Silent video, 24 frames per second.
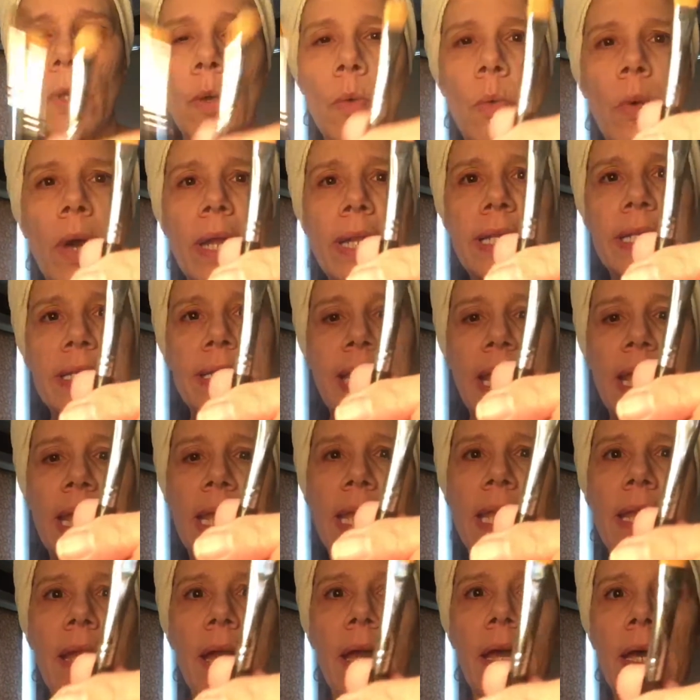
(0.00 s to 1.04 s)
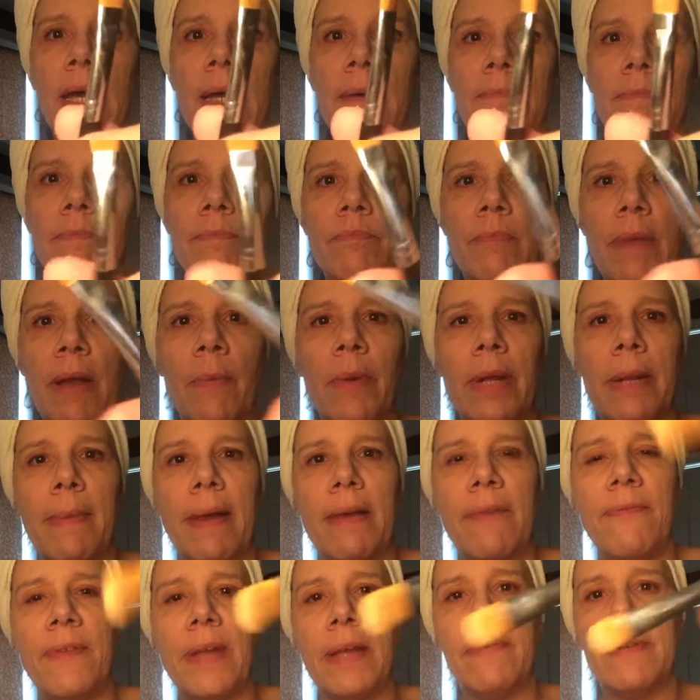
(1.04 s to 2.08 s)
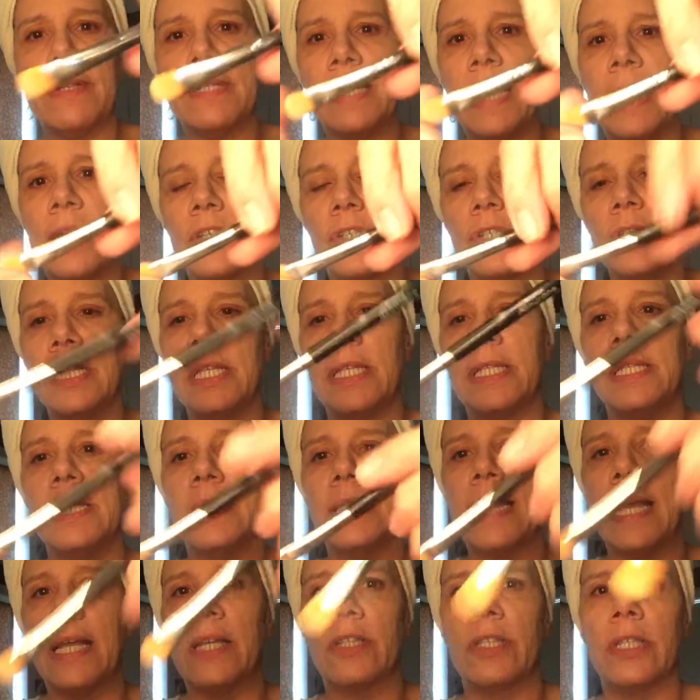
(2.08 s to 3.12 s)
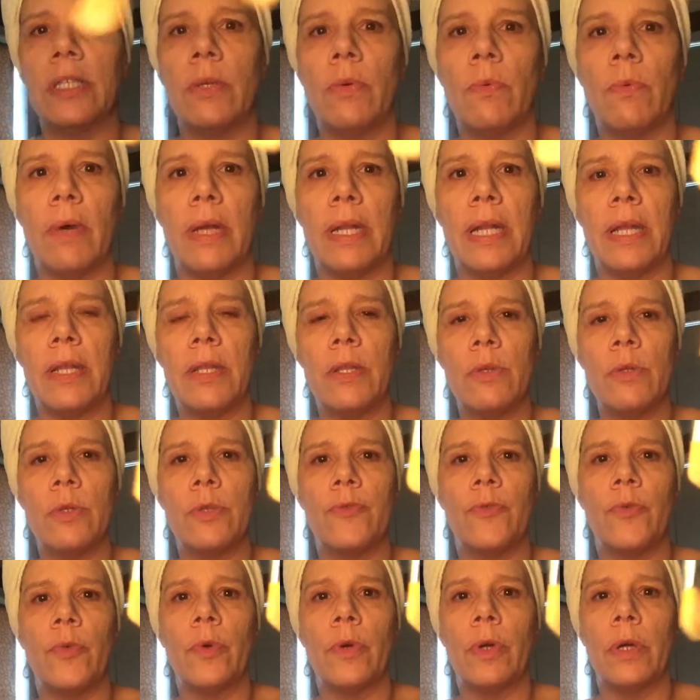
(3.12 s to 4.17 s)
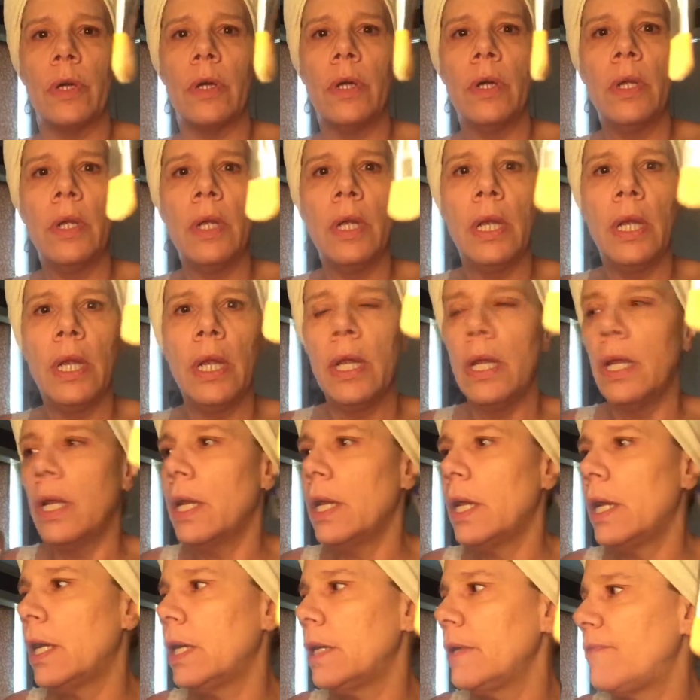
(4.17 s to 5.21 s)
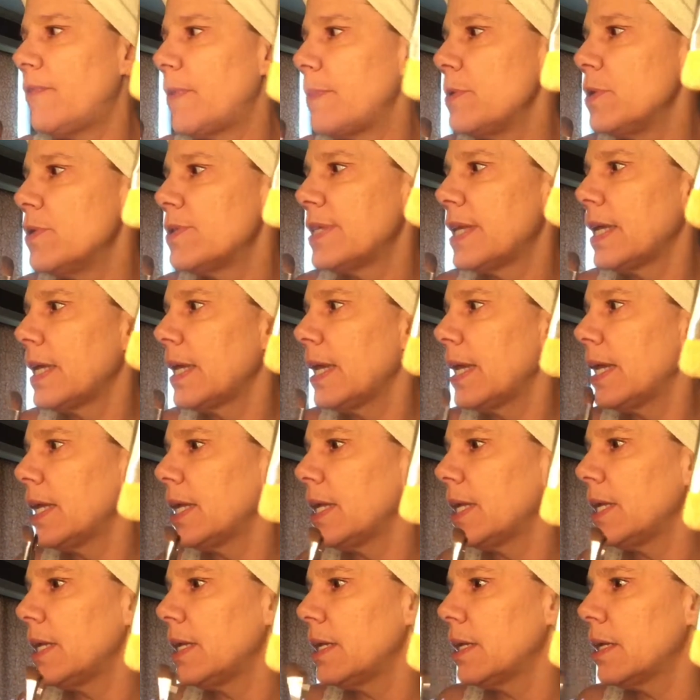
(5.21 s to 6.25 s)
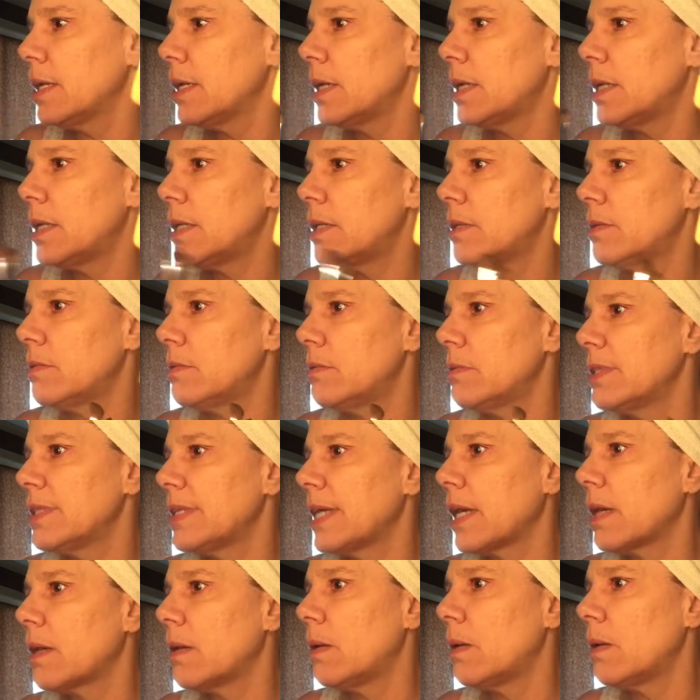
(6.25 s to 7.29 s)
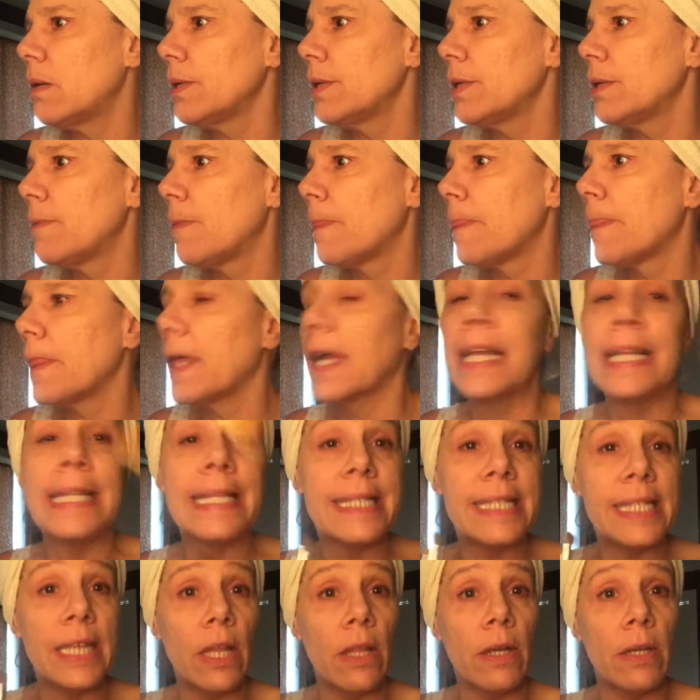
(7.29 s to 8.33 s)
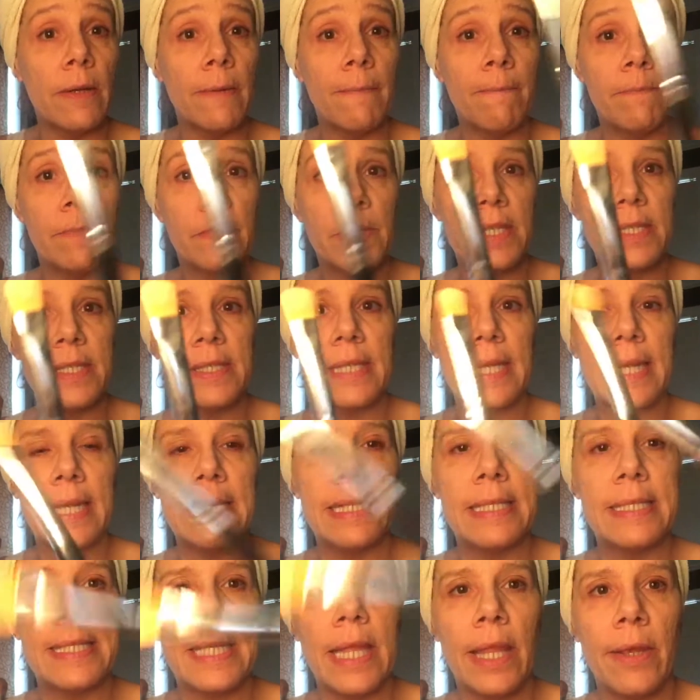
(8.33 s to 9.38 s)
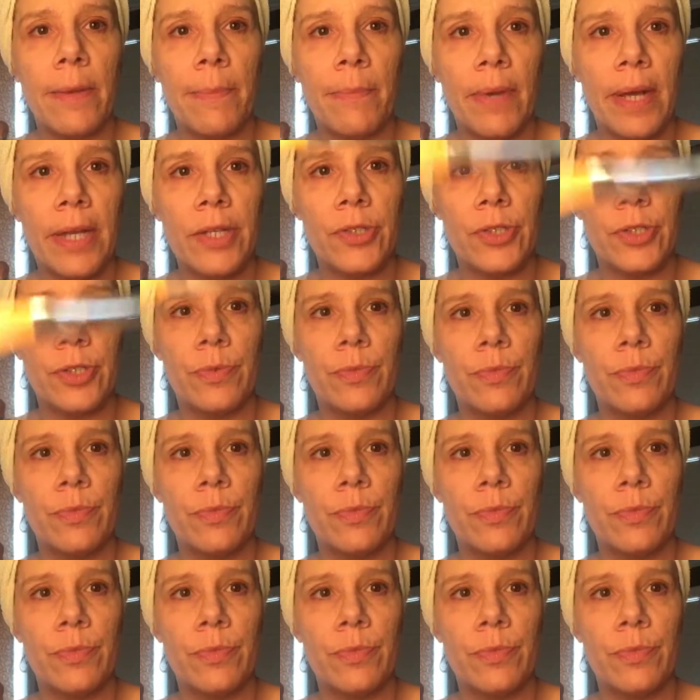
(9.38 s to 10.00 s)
One is one of my favorites actually. This is actually the one I use for if I'm using what's that called? A concealer. This is a concealer brush